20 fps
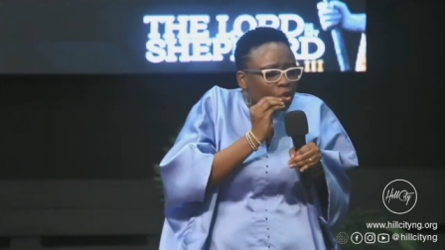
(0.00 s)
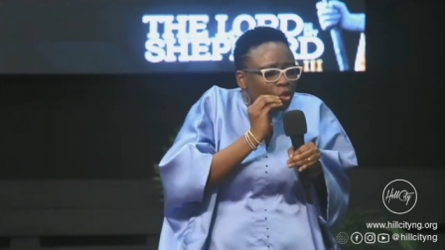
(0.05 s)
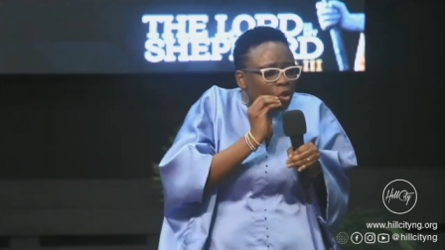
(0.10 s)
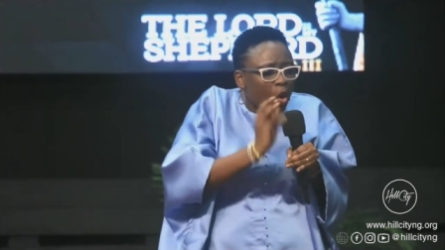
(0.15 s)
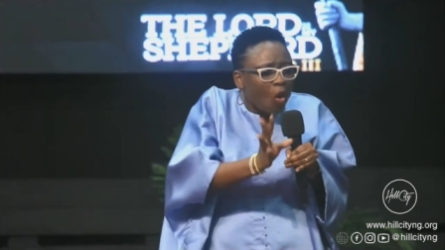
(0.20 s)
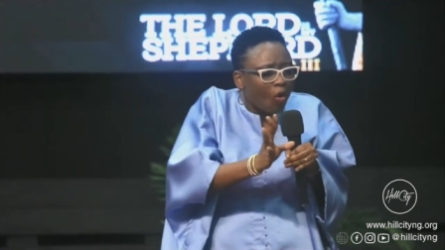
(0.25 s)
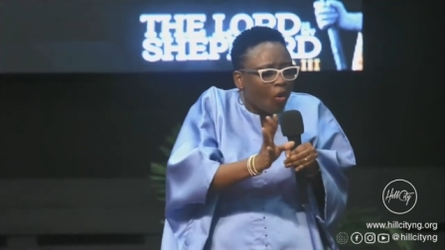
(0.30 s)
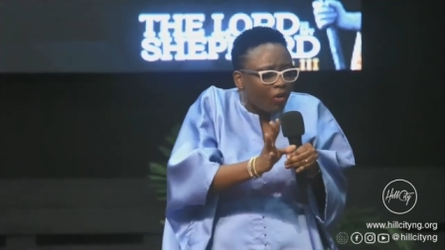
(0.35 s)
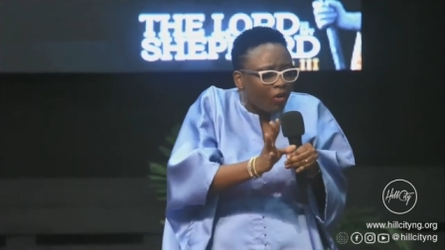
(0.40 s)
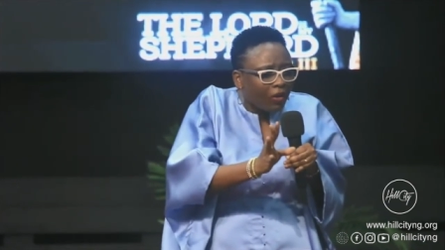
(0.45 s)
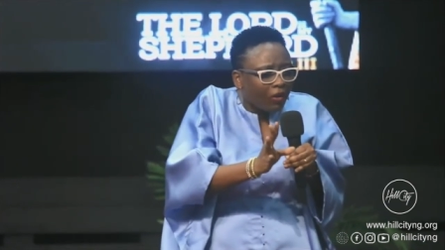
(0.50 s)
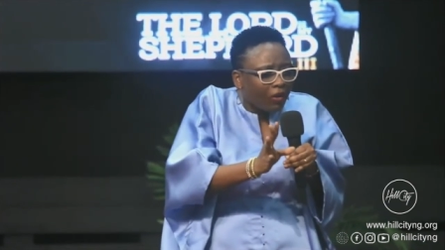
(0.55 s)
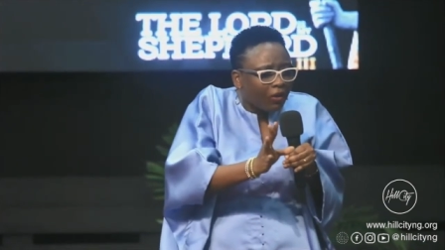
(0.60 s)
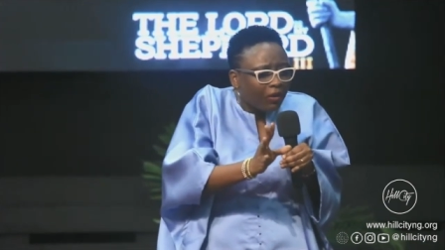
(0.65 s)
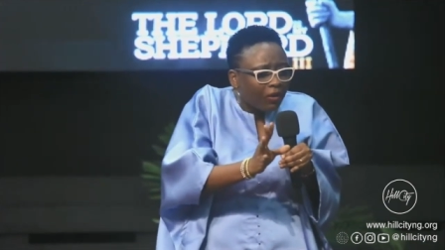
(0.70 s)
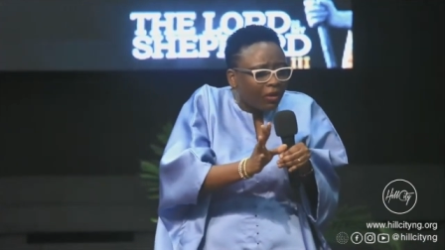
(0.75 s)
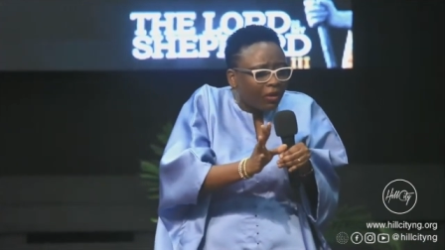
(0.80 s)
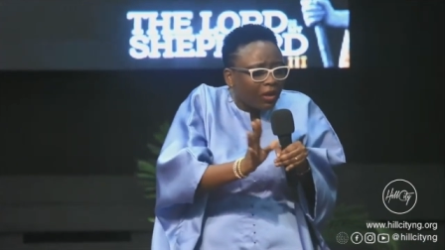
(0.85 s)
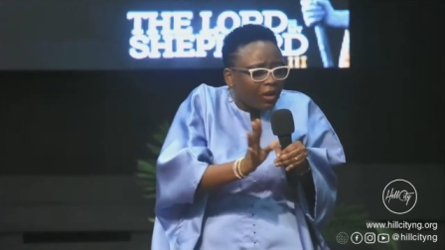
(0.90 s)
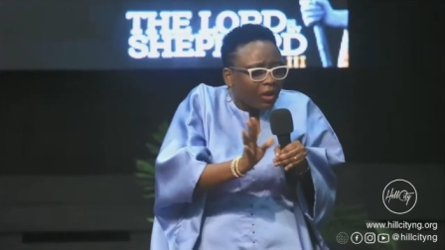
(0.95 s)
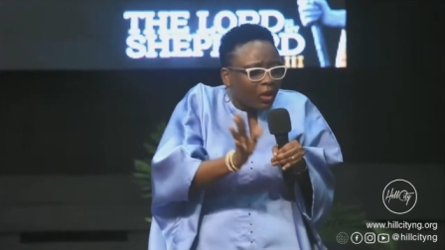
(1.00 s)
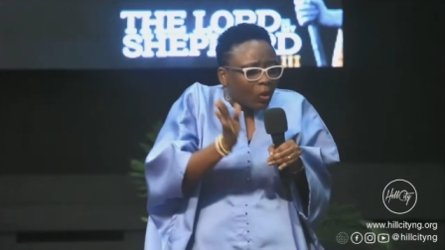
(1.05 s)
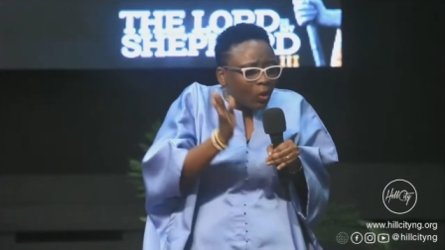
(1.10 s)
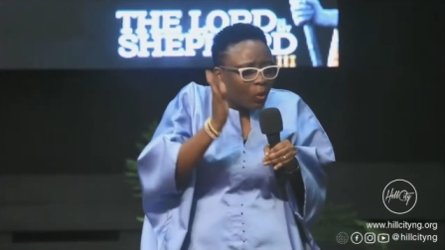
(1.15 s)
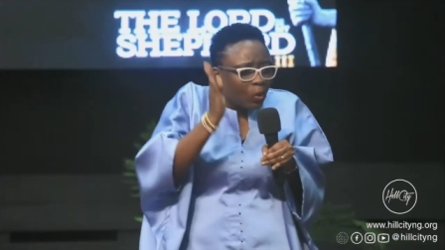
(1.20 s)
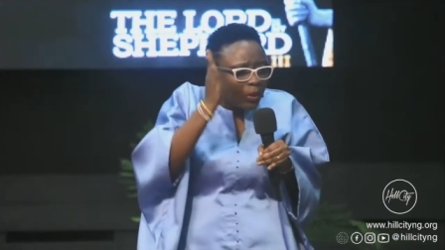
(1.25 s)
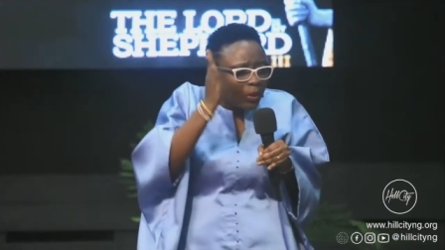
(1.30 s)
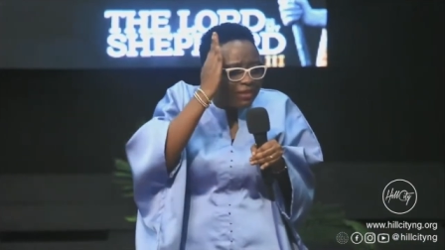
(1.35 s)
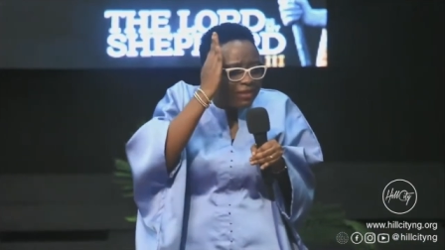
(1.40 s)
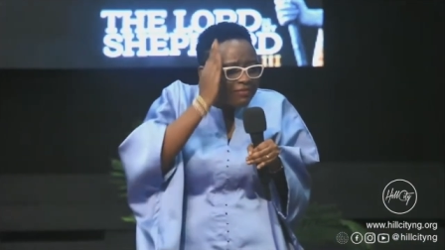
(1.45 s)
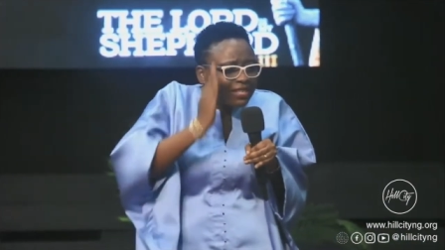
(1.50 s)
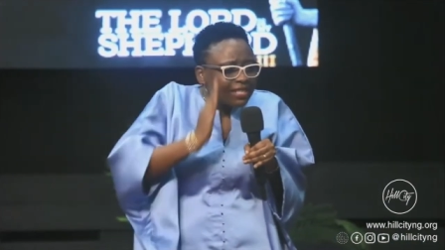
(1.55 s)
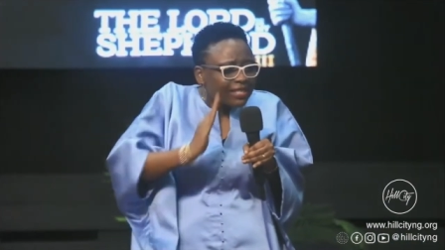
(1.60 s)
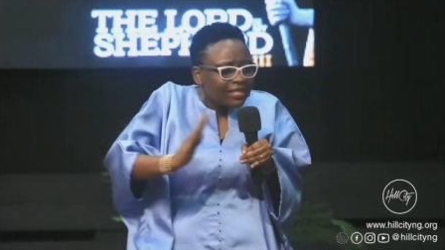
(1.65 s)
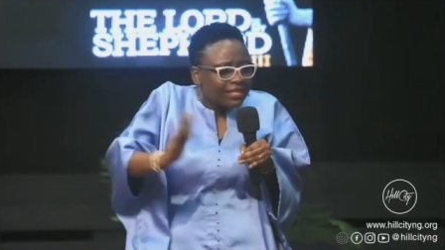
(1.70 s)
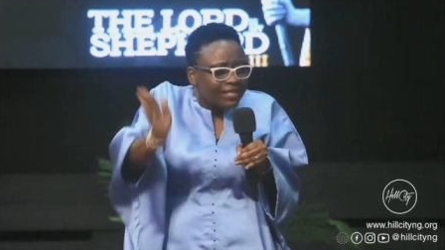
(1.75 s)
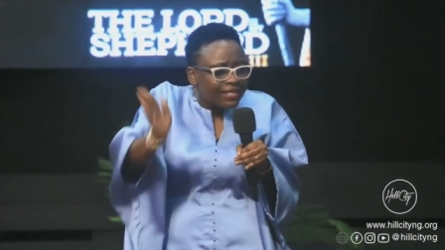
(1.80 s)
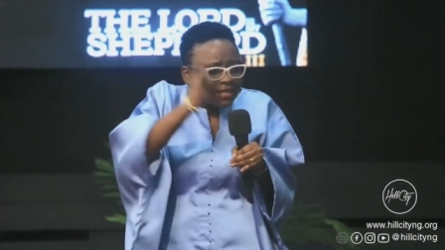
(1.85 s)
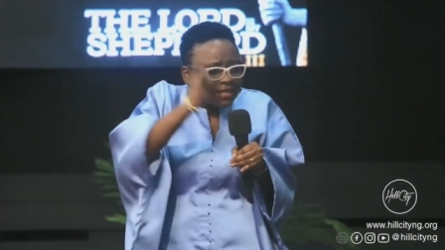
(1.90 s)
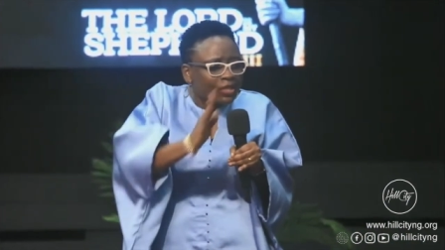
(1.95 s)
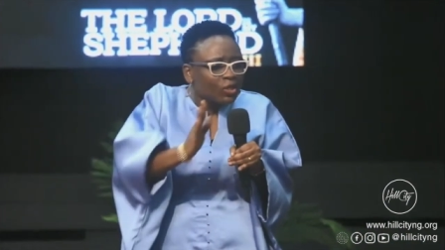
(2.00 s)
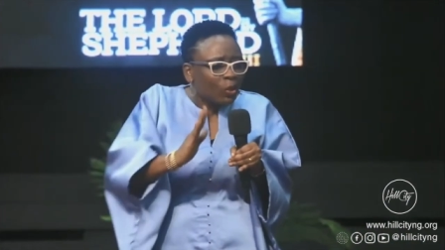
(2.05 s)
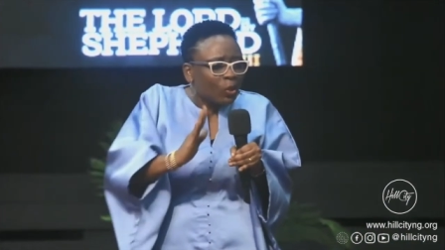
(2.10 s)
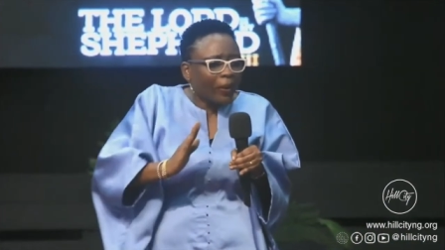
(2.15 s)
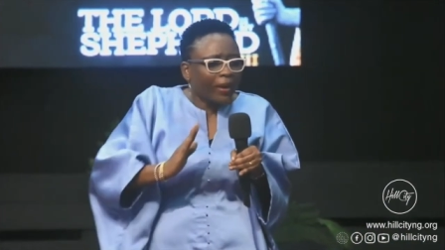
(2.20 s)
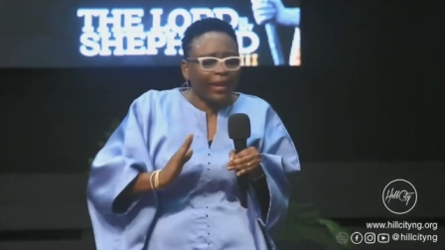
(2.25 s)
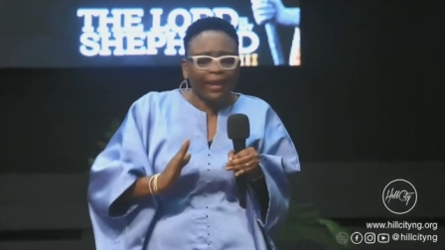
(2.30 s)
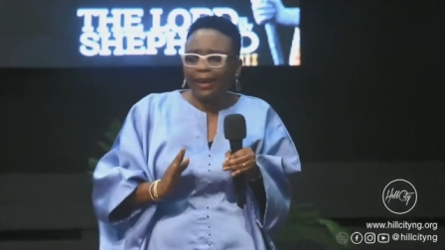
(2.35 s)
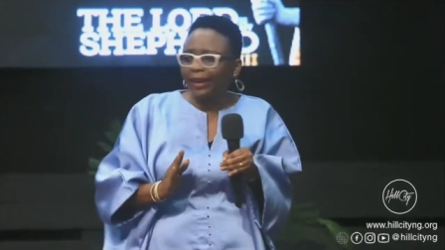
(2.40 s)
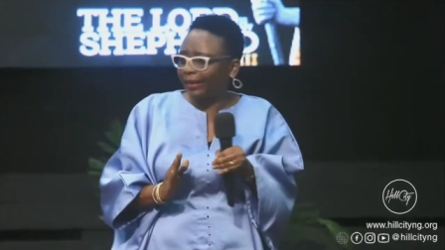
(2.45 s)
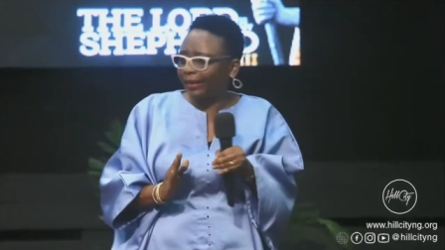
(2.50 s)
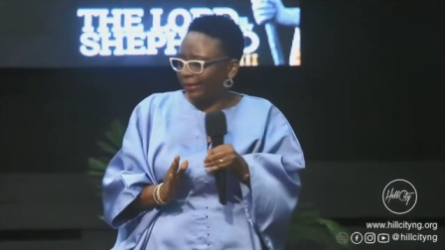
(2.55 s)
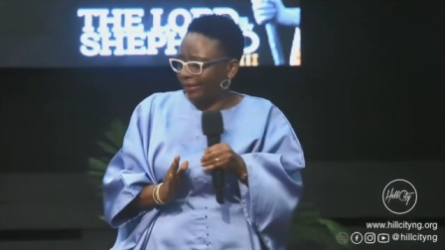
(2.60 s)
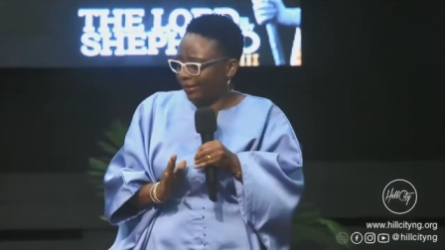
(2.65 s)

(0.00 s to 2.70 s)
talk will reset your head.